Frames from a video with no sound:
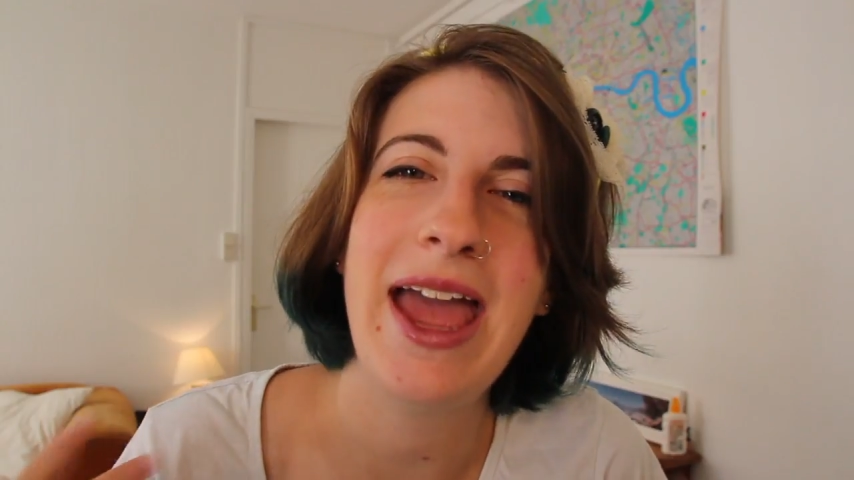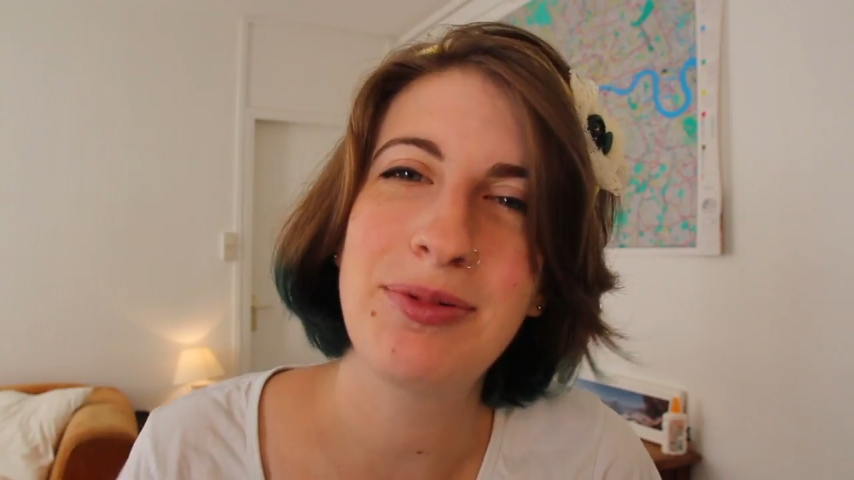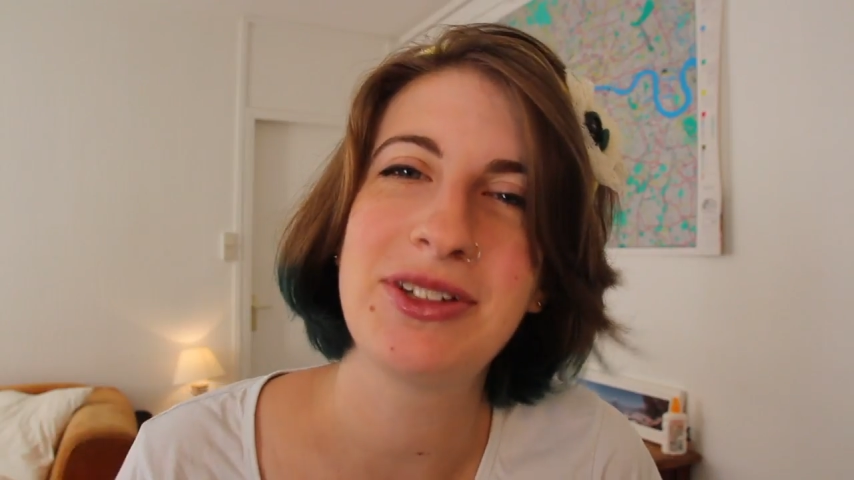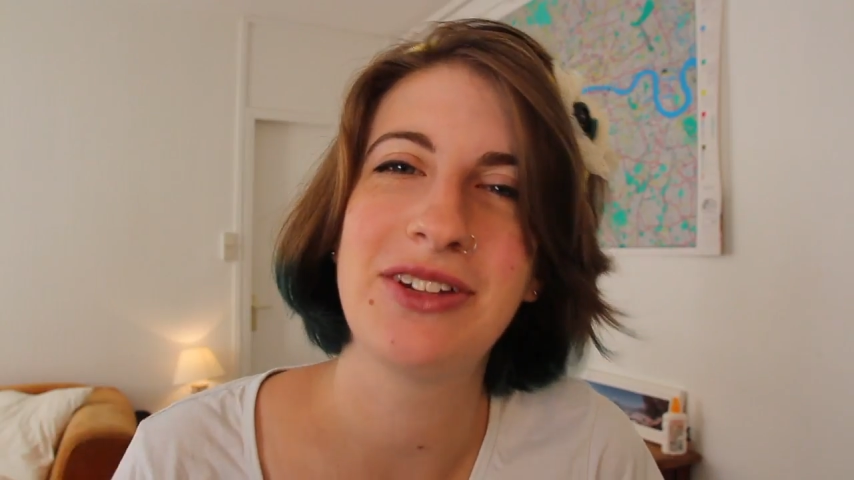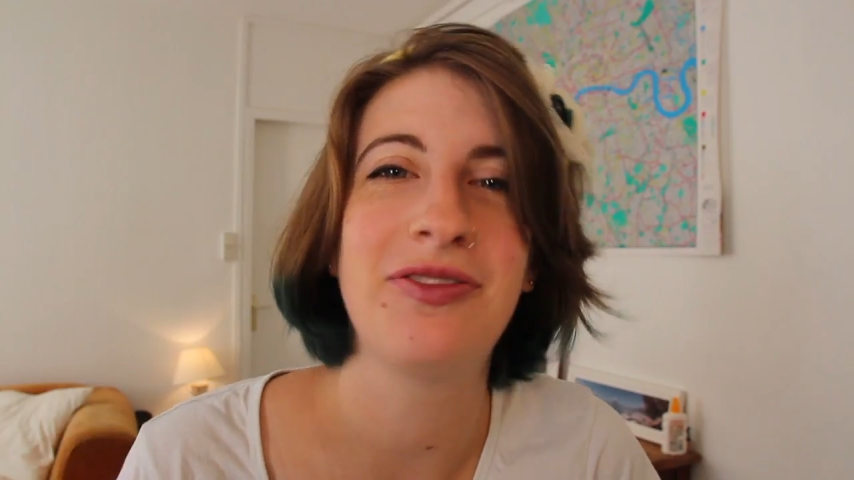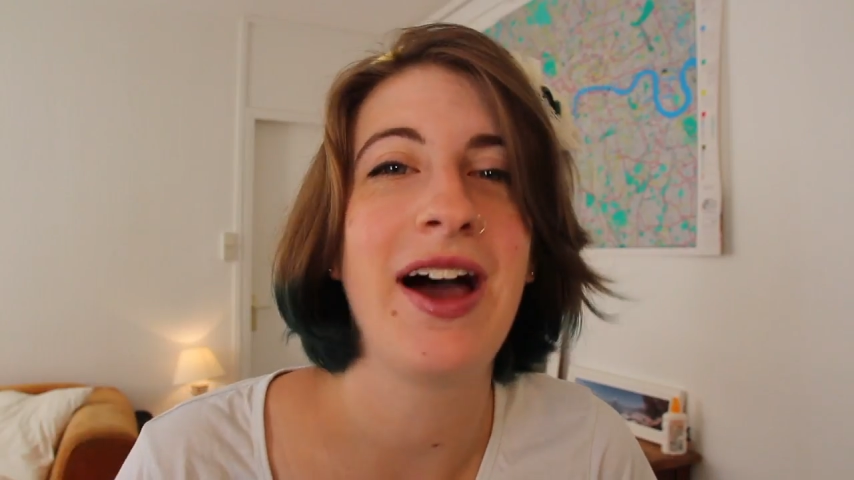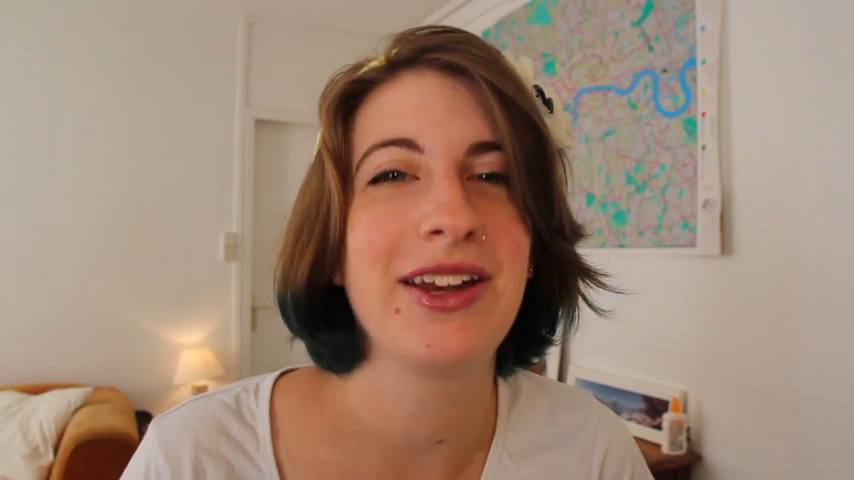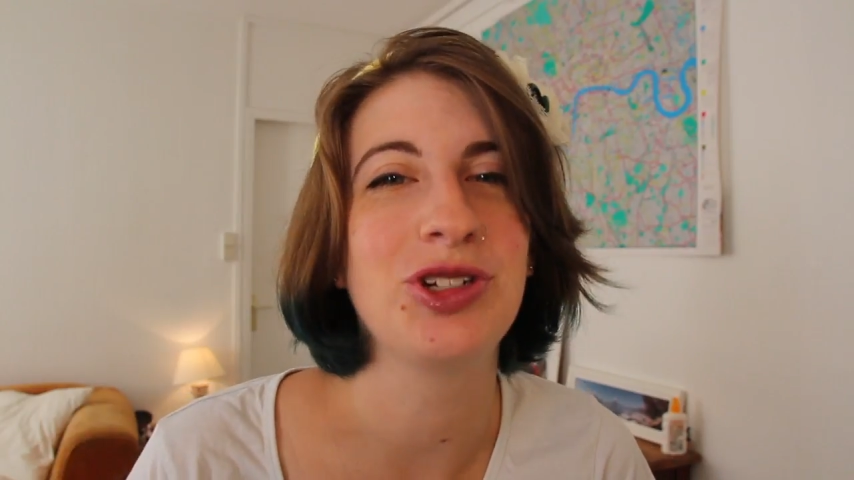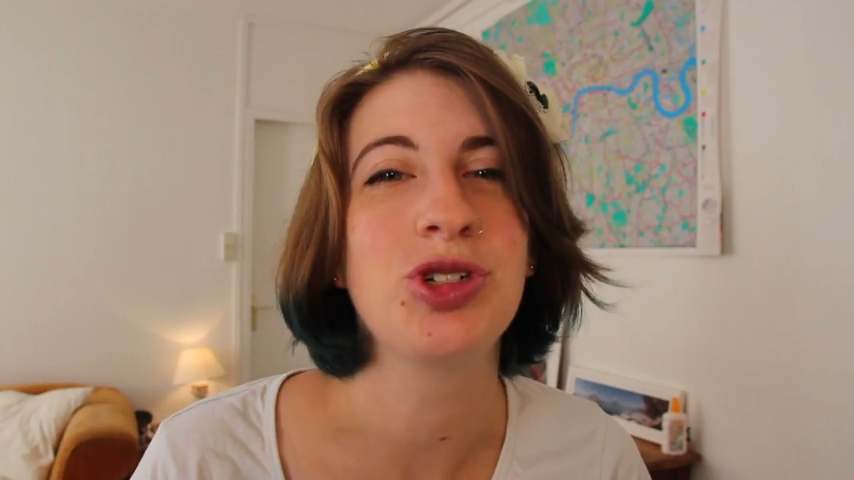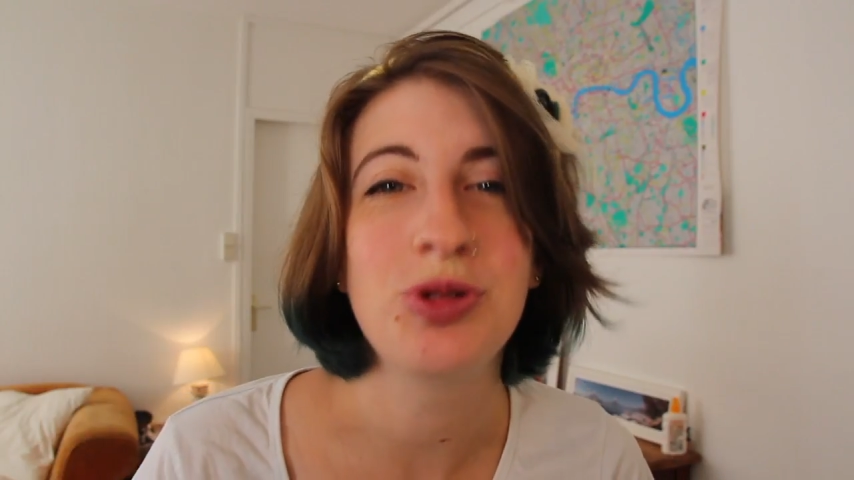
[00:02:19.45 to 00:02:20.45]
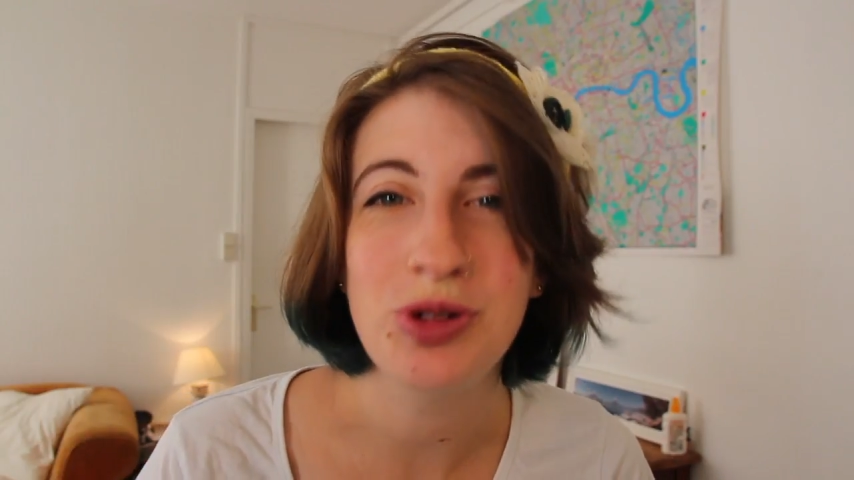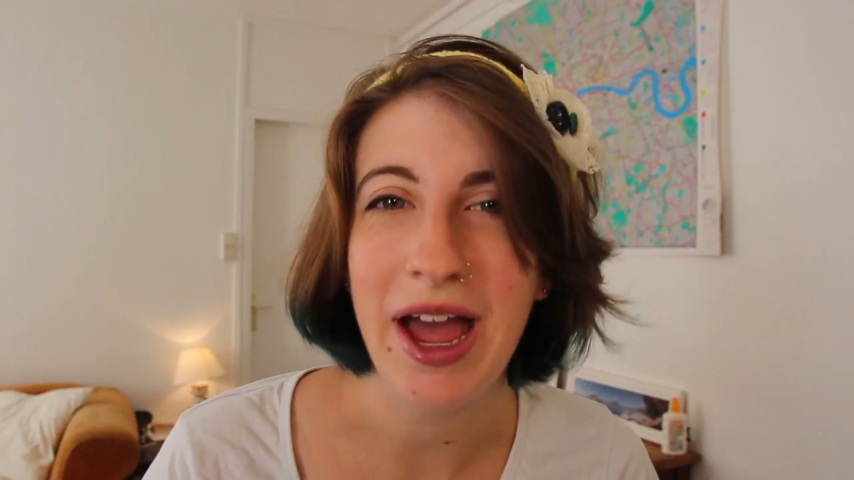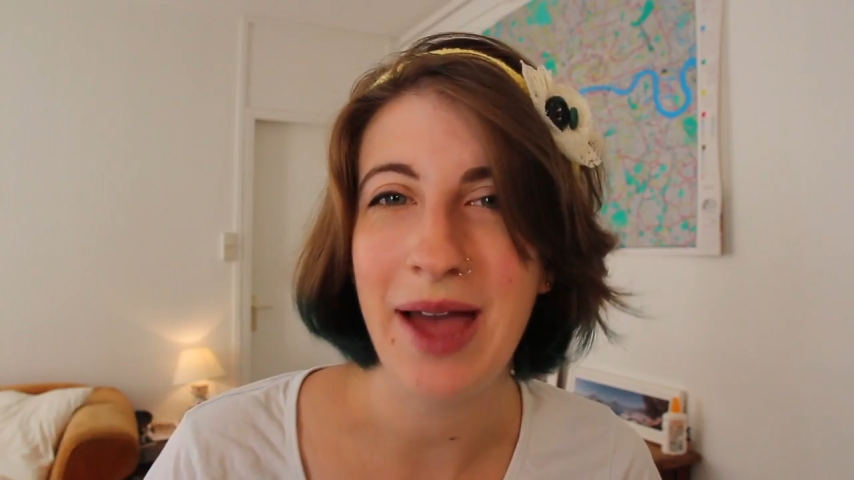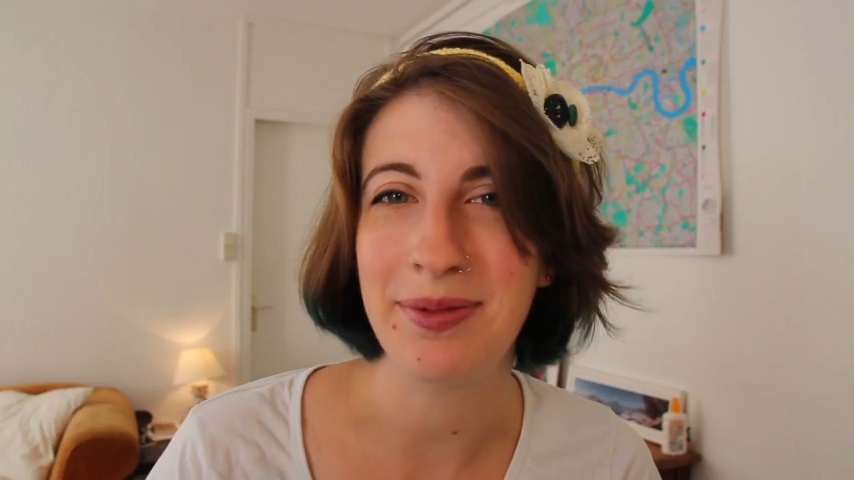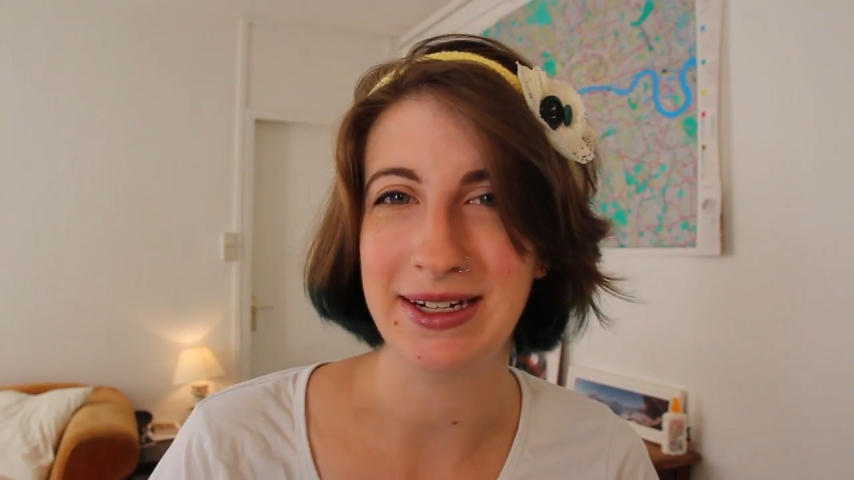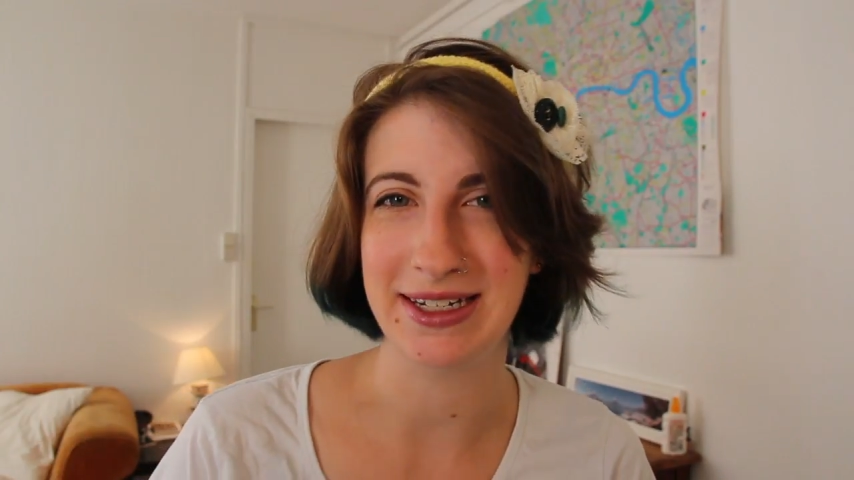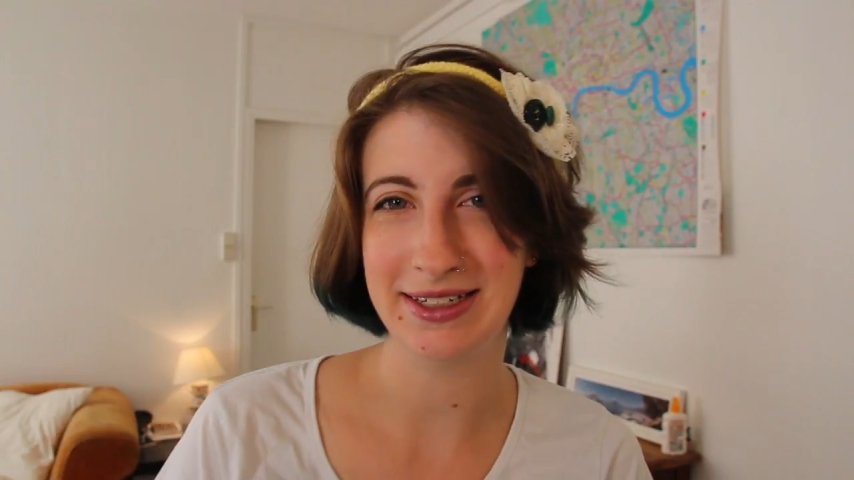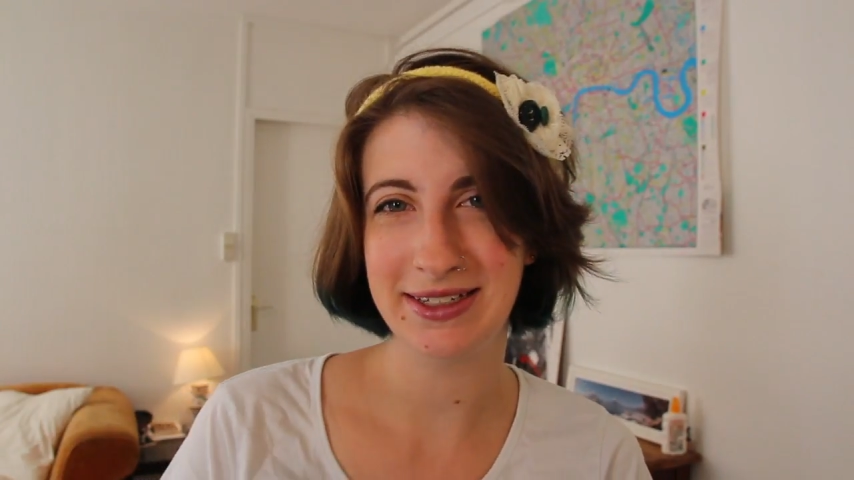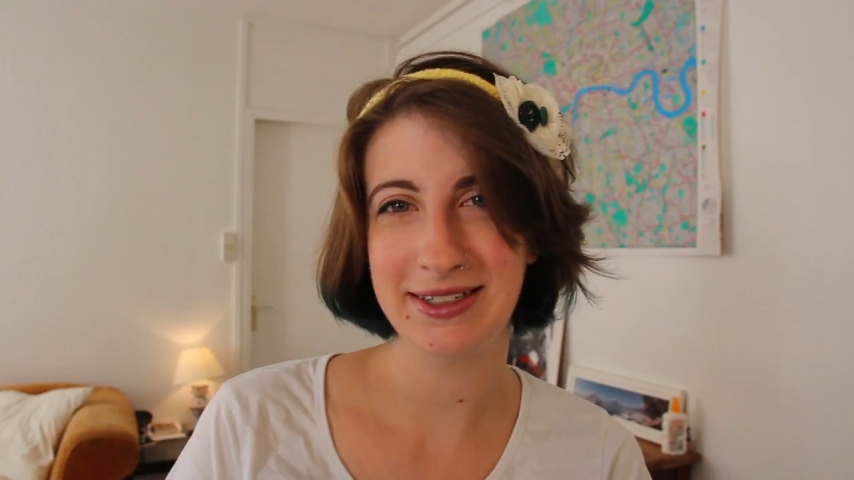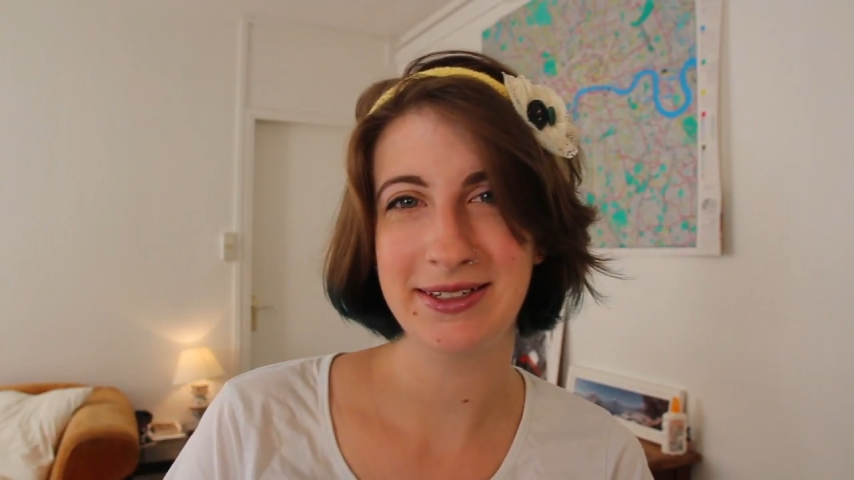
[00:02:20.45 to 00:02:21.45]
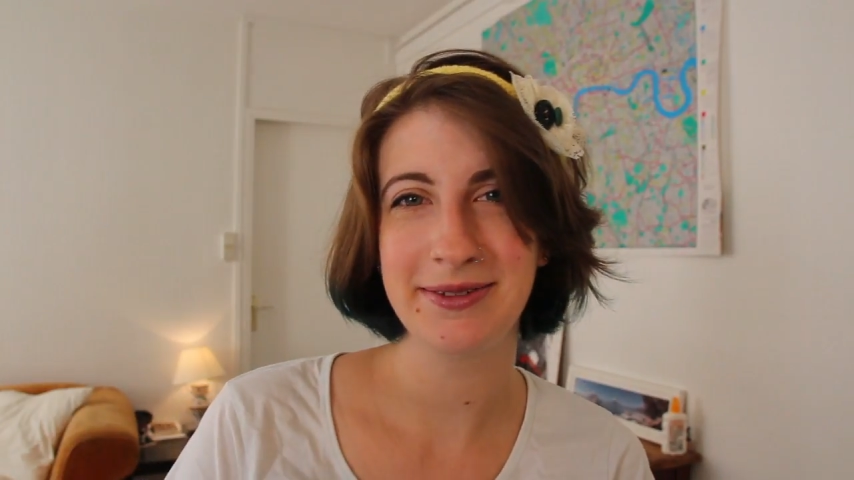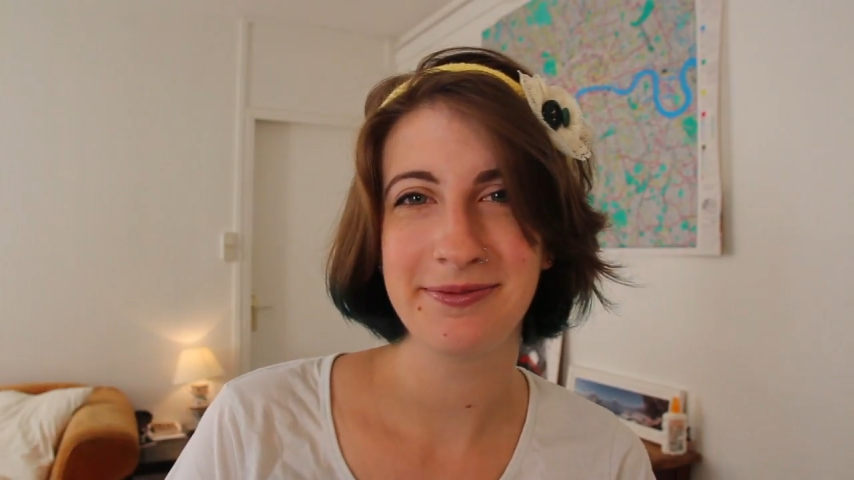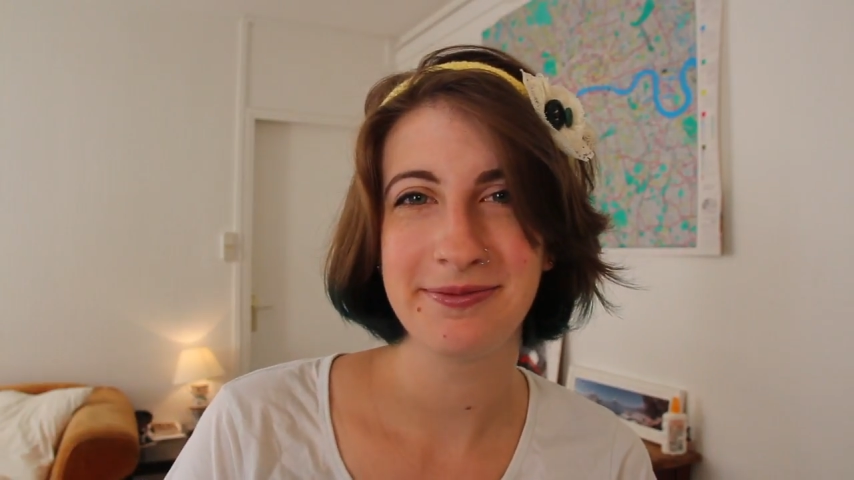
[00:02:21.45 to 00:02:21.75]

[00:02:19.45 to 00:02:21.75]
able to find true happiness.